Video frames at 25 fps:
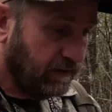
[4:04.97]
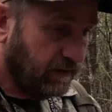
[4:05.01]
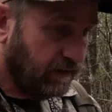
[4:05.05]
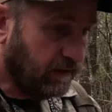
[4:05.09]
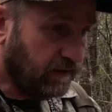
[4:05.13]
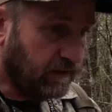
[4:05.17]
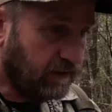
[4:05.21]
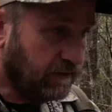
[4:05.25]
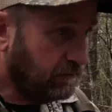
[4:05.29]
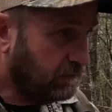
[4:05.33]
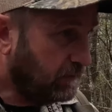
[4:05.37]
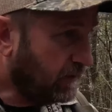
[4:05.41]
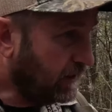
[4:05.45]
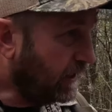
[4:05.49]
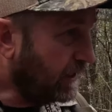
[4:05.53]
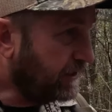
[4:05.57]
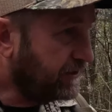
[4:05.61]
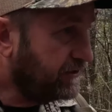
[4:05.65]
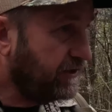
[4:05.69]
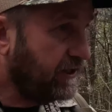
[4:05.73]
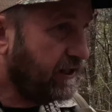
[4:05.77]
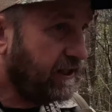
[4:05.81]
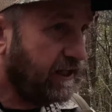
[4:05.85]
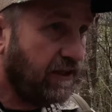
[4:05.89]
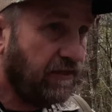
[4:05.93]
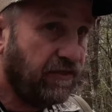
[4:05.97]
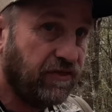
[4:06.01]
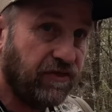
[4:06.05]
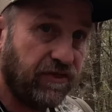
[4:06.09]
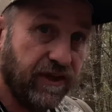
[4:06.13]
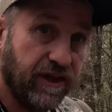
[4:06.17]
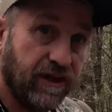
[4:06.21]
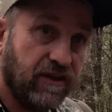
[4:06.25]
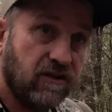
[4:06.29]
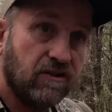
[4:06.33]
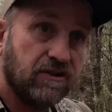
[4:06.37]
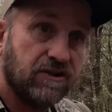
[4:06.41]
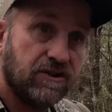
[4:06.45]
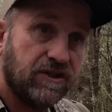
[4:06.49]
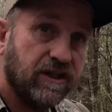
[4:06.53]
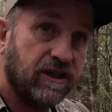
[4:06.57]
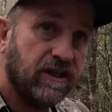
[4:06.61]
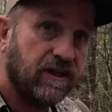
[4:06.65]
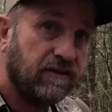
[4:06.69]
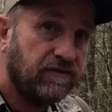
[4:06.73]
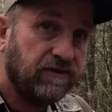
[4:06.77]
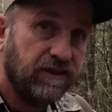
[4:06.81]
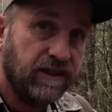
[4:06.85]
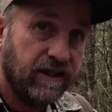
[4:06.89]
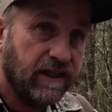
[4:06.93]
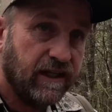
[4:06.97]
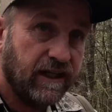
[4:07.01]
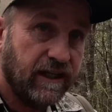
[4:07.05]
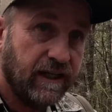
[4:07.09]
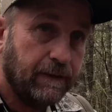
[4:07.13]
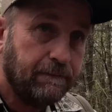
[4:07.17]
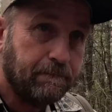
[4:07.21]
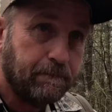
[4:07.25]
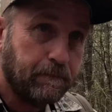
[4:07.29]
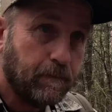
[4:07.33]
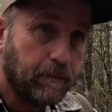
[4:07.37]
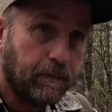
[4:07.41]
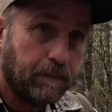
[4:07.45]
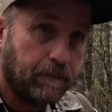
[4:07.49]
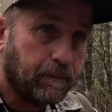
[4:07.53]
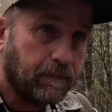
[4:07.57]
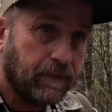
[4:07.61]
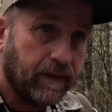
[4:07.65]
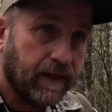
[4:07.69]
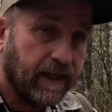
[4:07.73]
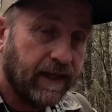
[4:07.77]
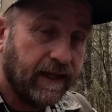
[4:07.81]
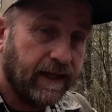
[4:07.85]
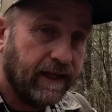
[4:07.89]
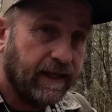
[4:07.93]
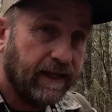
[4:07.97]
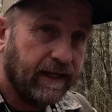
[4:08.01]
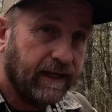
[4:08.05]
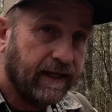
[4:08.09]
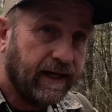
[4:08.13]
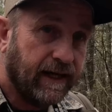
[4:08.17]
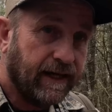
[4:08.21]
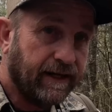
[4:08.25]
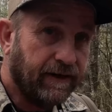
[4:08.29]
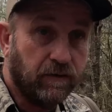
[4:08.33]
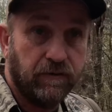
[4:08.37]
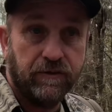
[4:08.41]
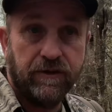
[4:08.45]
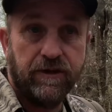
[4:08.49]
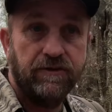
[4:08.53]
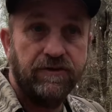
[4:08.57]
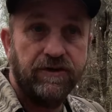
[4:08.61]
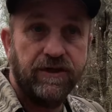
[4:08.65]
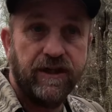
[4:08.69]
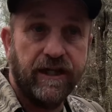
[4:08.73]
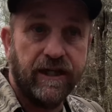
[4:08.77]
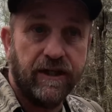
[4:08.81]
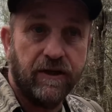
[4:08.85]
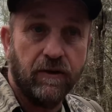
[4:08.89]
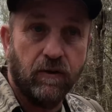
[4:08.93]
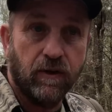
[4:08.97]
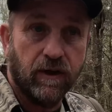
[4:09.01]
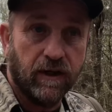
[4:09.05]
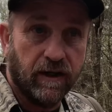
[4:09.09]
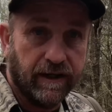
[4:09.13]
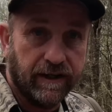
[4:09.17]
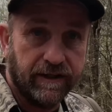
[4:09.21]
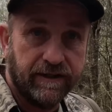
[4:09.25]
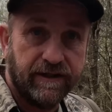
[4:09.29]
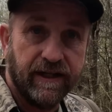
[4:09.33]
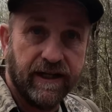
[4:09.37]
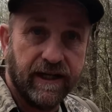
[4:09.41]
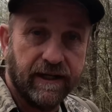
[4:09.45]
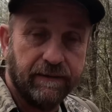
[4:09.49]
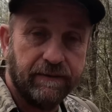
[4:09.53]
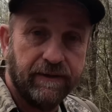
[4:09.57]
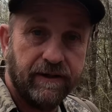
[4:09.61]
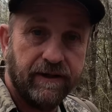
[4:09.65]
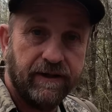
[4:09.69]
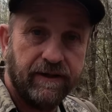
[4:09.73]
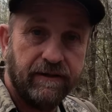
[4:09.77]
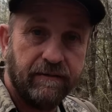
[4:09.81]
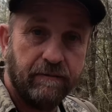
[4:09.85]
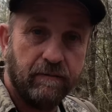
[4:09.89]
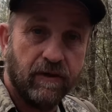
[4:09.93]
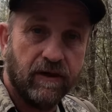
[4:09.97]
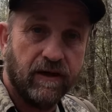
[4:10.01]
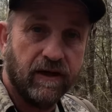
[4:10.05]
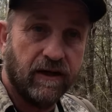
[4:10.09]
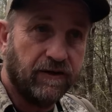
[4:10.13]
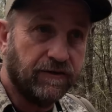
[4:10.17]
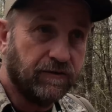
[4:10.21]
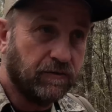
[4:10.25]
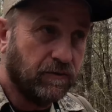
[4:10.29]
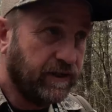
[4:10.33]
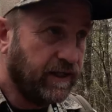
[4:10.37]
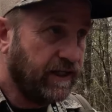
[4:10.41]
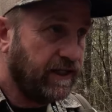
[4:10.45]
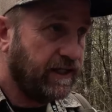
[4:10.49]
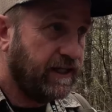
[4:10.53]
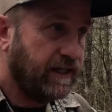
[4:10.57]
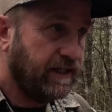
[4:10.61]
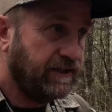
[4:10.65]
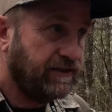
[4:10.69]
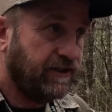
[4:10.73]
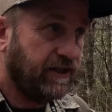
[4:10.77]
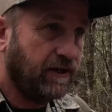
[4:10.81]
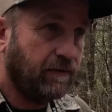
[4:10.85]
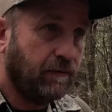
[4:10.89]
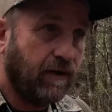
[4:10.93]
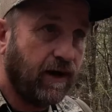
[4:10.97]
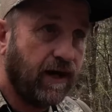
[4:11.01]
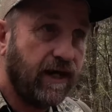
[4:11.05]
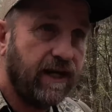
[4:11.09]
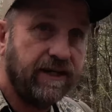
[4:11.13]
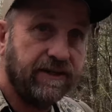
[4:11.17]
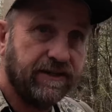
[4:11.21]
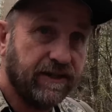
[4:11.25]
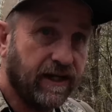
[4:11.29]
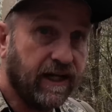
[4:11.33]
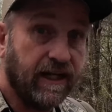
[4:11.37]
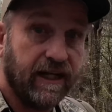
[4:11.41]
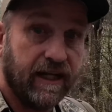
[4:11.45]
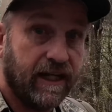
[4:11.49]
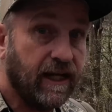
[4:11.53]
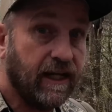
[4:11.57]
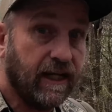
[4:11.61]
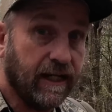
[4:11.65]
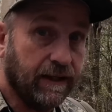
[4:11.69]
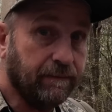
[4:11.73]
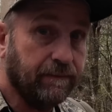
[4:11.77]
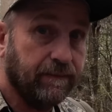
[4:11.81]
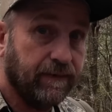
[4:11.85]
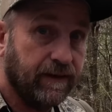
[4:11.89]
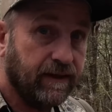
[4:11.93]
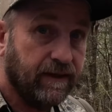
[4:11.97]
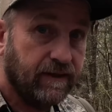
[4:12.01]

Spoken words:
But like I said, in thicker stuff, I don't use a decoy a lot of times because when he gets in range, I can kill him.